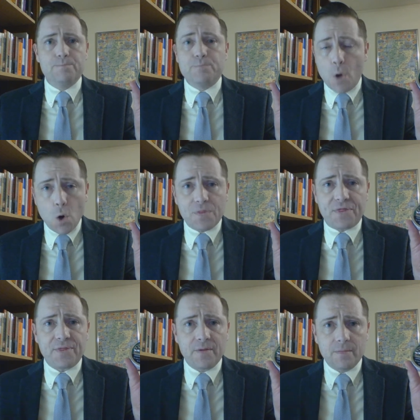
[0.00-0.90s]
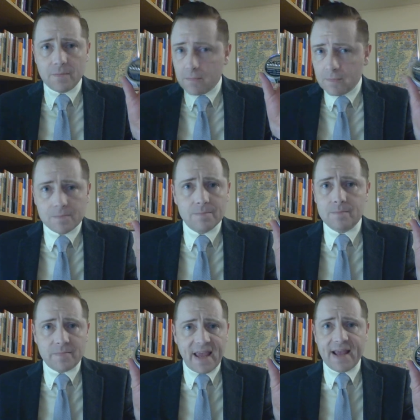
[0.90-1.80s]
Both
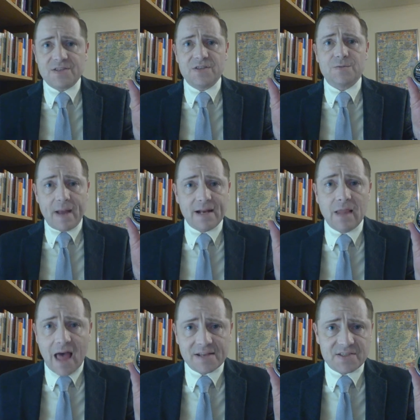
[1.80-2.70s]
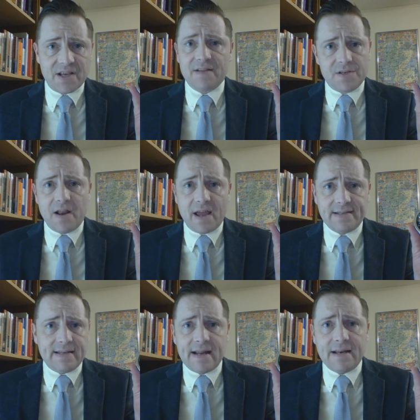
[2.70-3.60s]
cases made a lot of sense in
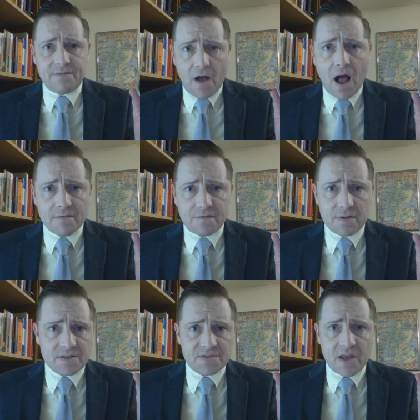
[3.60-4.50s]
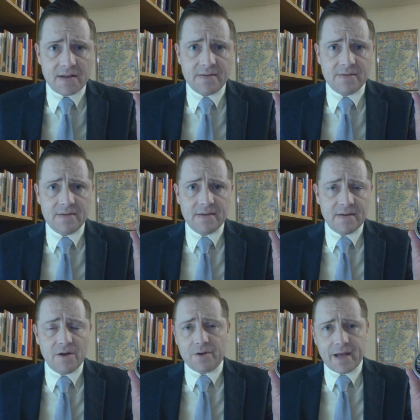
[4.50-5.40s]
nineteen eighty-five, let's say,
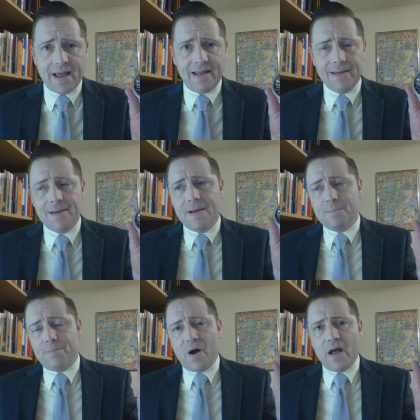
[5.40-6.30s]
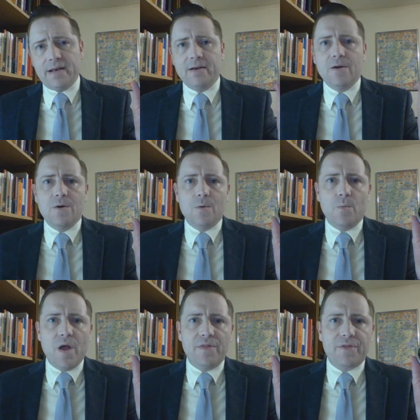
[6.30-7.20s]
okay? But
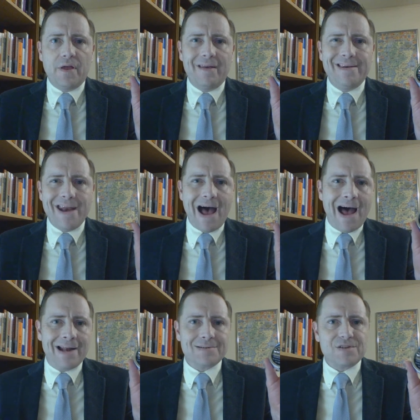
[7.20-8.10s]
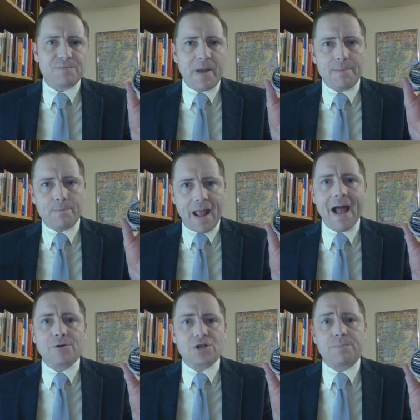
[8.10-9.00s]
with non-spit
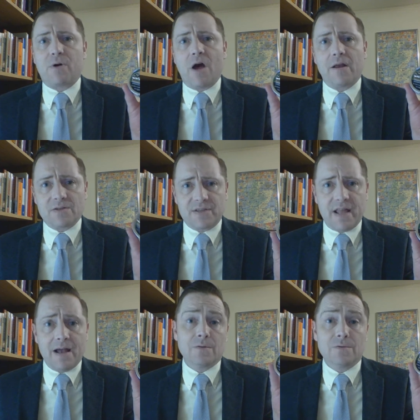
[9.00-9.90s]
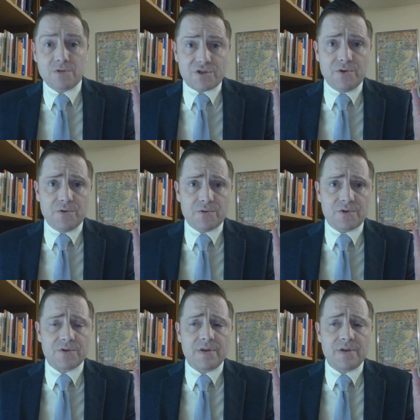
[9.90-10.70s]
pouch products now, snus,